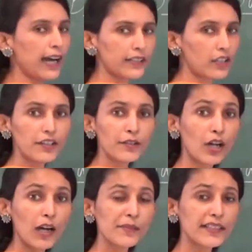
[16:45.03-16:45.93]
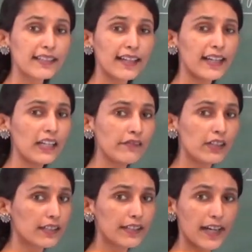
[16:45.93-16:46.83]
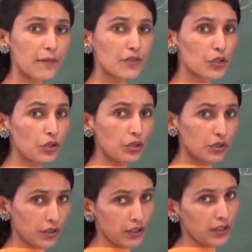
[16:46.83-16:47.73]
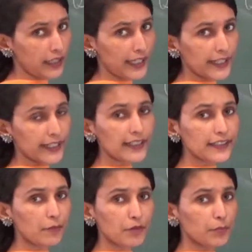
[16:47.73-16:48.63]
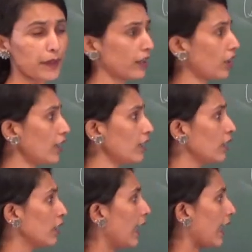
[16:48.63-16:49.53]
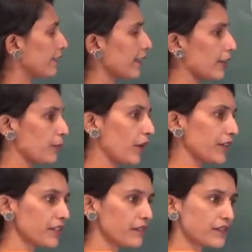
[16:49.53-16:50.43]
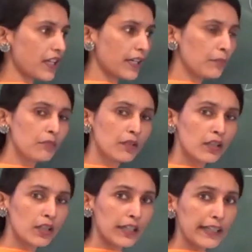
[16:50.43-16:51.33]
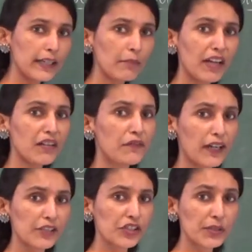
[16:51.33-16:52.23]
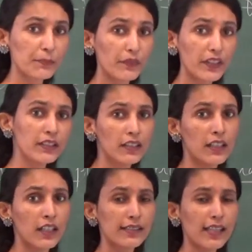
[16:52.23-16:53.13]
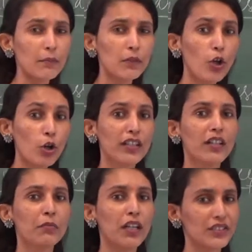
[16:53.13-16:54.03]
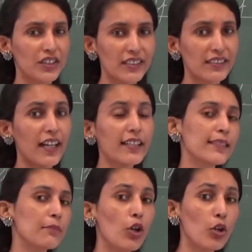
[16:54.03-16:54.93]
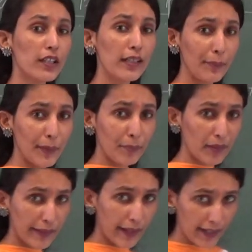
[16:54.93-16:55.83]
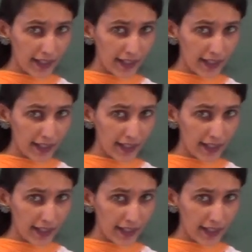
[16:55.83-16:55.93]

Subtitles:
I told you Robert Clive came to India, came to Bengal, and that point of time he made friendship with some local merchants there, some local people there.